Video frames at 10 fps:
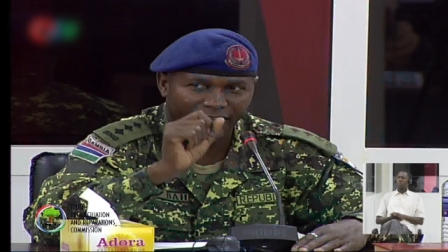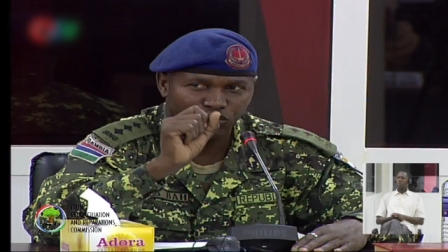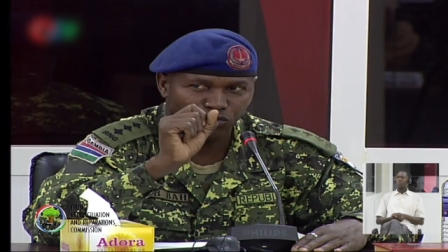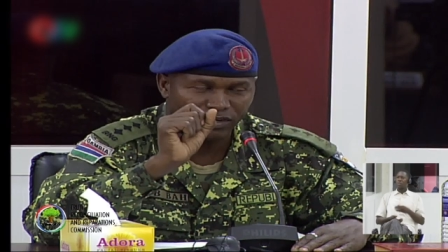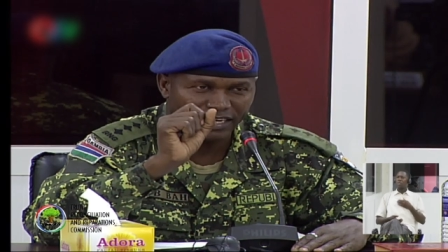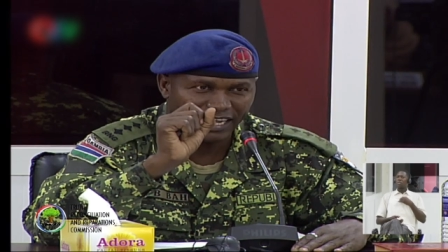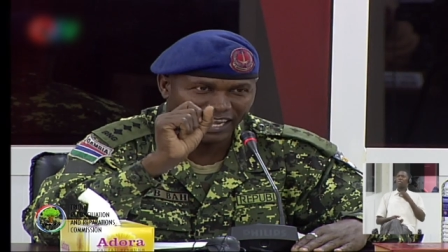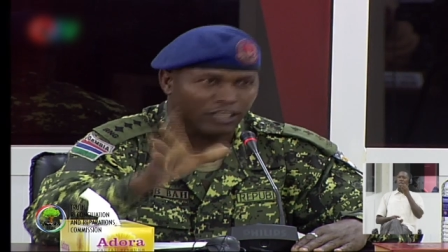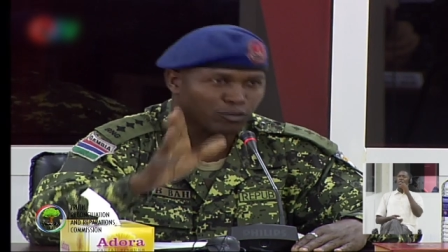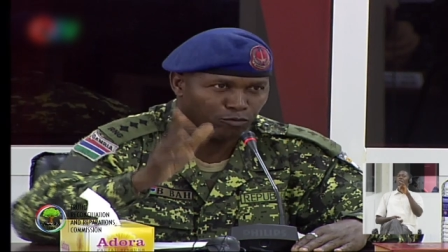I should
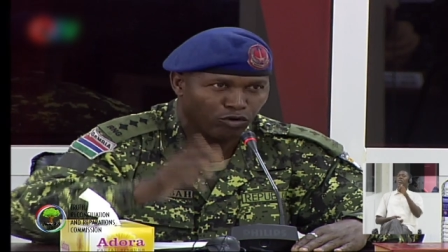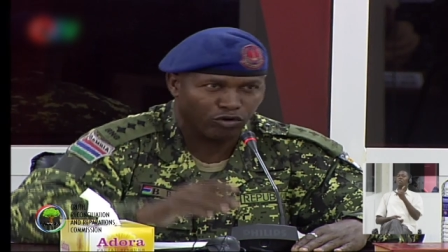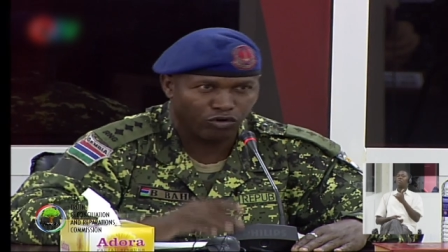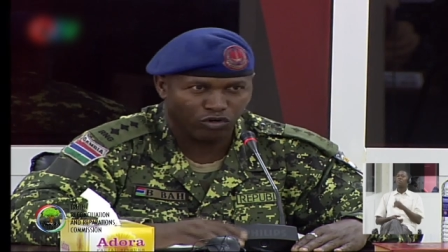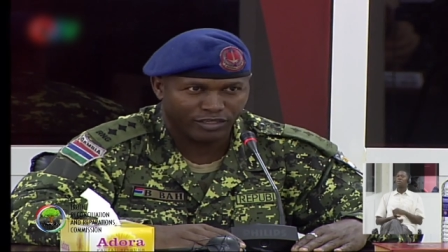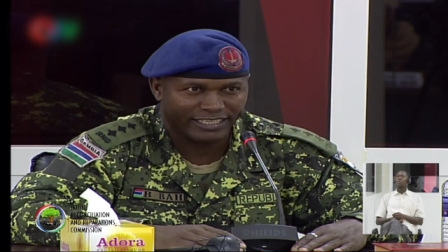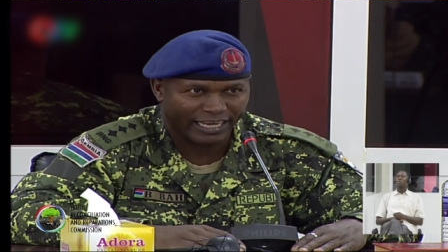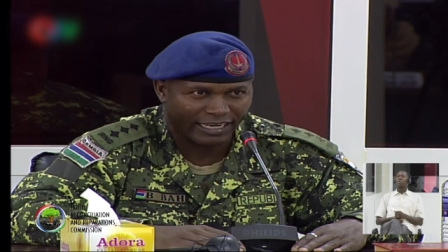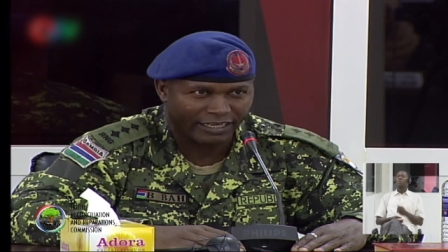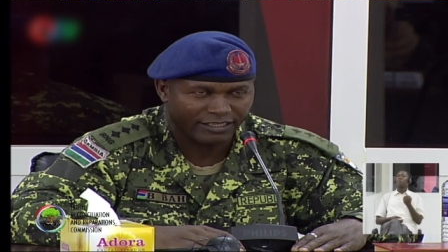explode those
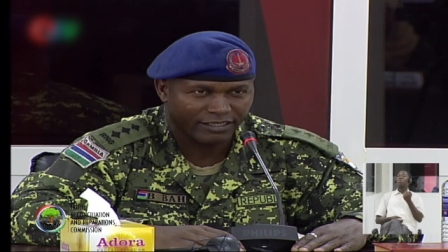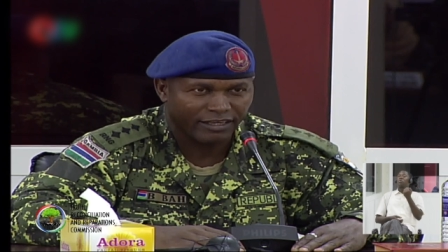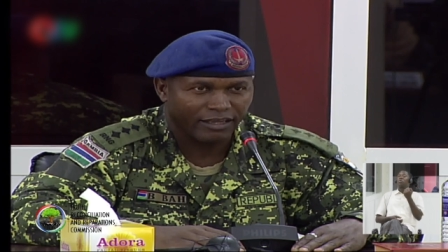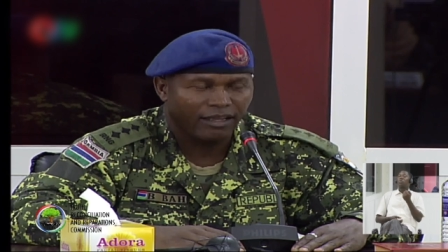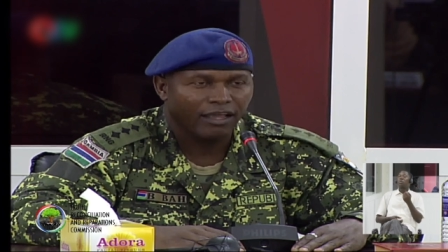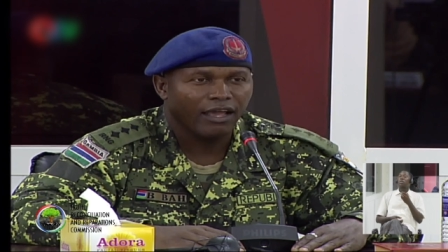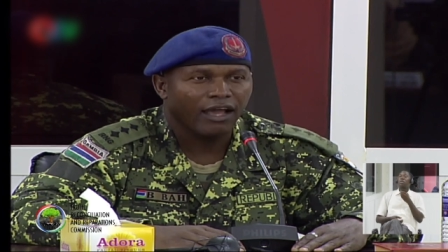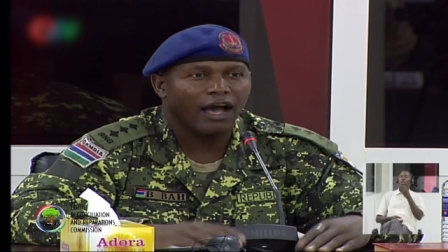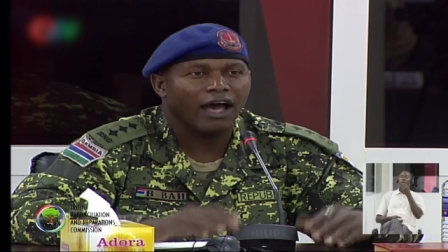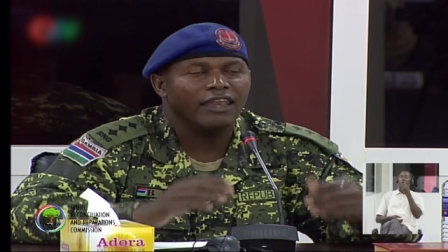targets,
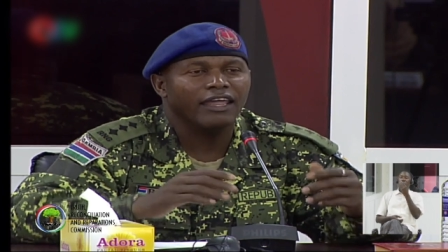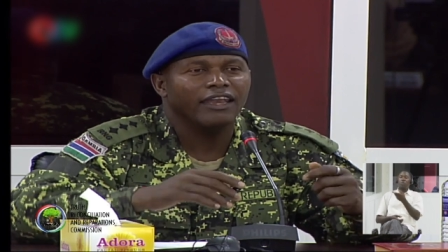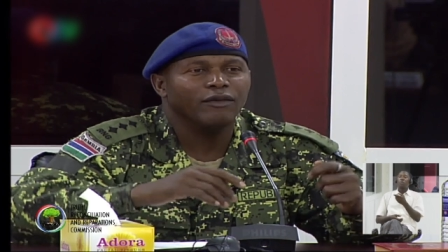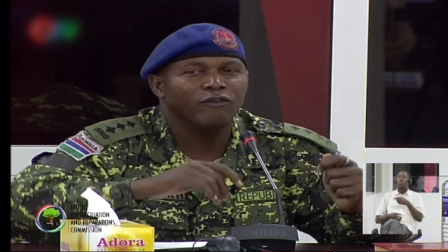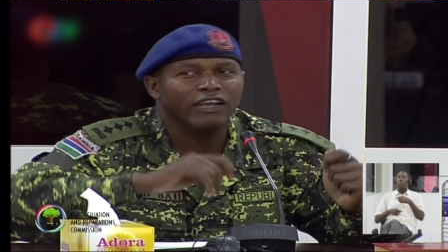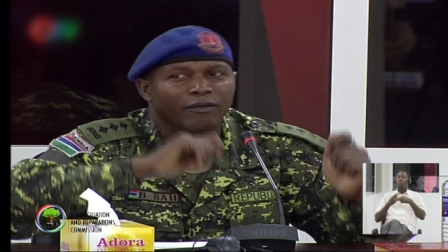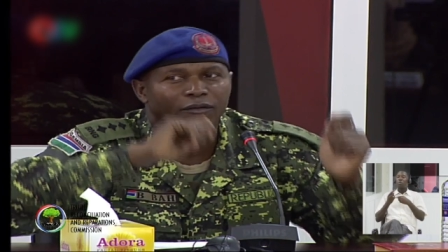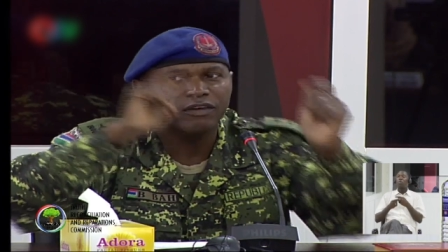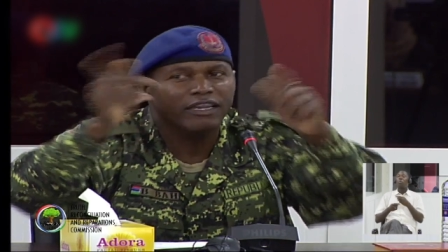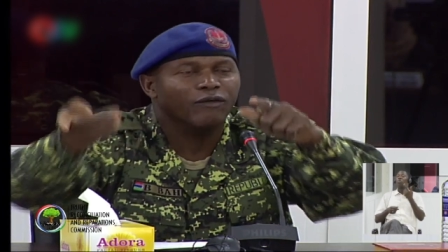and then
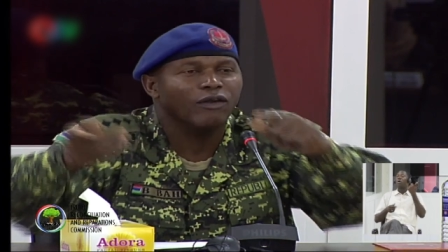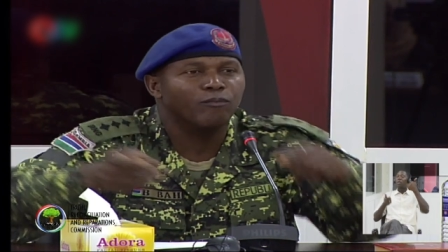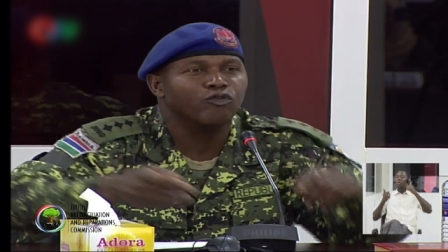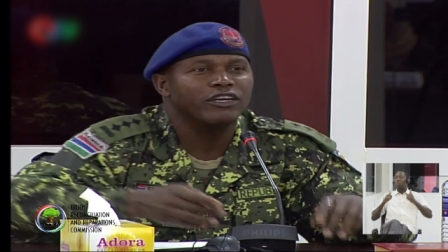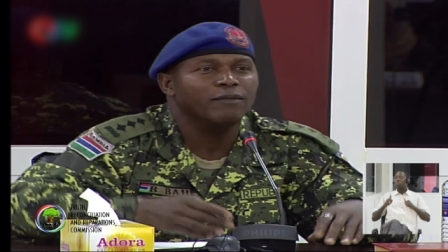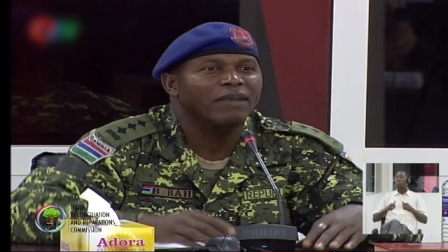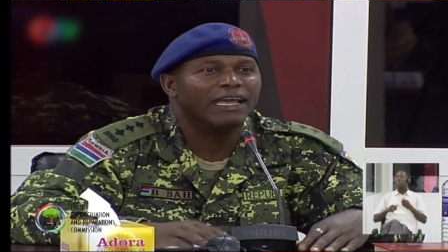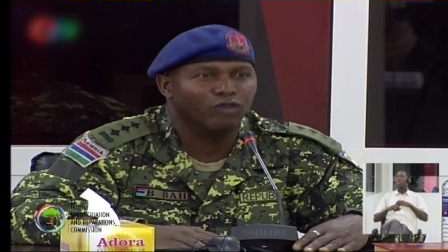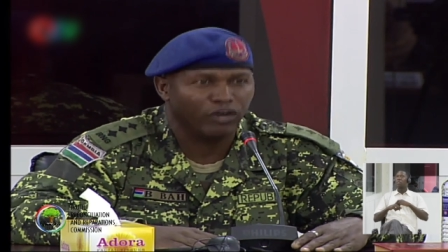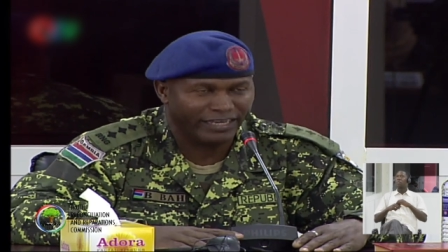they will put the
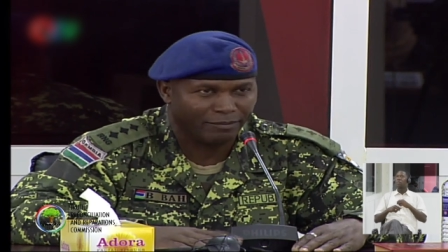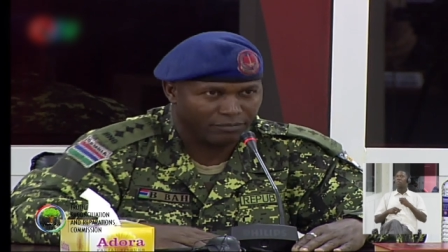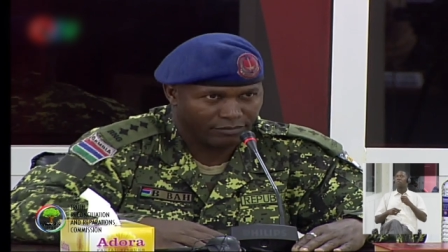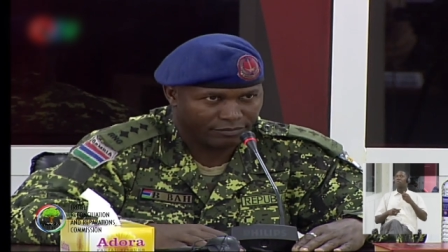blame on them.